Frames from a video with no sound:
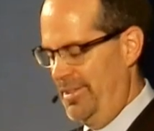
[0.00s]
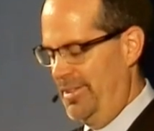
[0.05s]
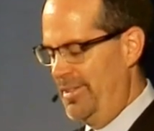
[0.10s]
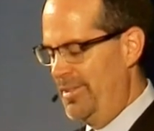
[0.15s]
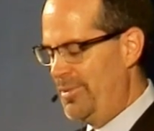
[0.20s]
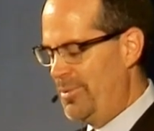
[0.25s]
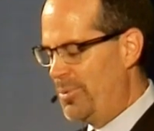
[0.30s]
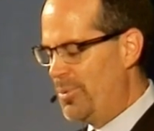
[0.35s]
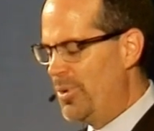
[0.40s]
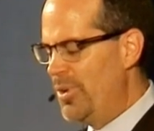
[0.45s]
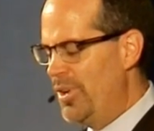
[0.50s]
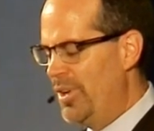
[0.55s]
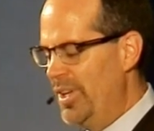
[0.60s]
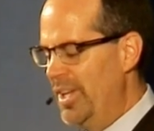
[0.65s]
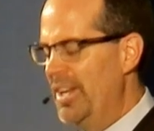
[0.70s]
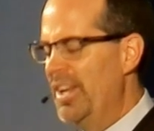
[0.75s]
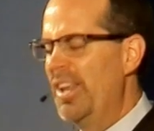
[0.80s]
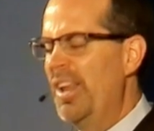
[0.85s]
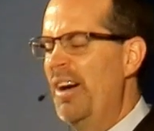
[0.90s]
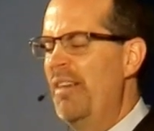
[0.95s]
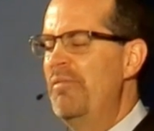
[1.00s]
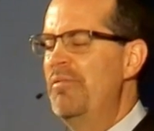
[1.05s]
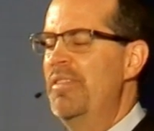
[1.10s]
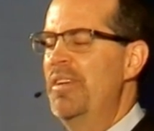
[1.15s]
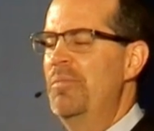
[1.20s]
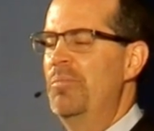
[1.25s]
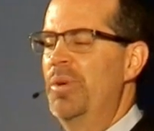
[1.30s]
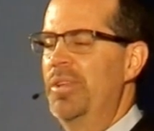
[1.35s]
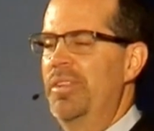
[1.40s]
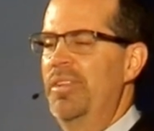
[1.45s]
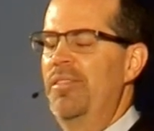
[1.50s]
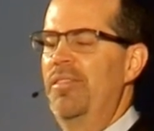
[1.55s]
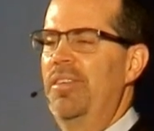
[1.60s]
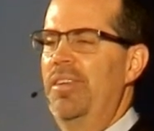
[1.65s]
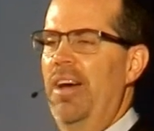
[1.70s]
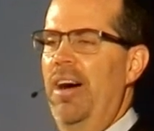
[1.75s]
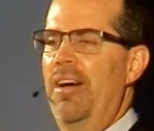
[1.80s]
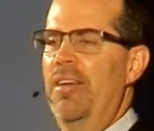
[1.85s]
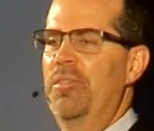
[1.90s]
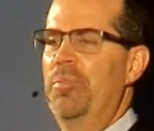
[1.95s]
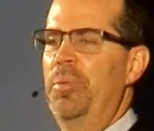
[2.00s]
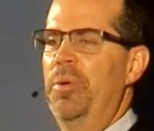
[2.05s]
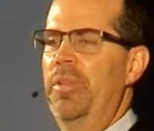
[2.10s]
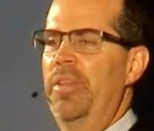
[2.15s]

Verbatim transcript: this world and love them with this gospel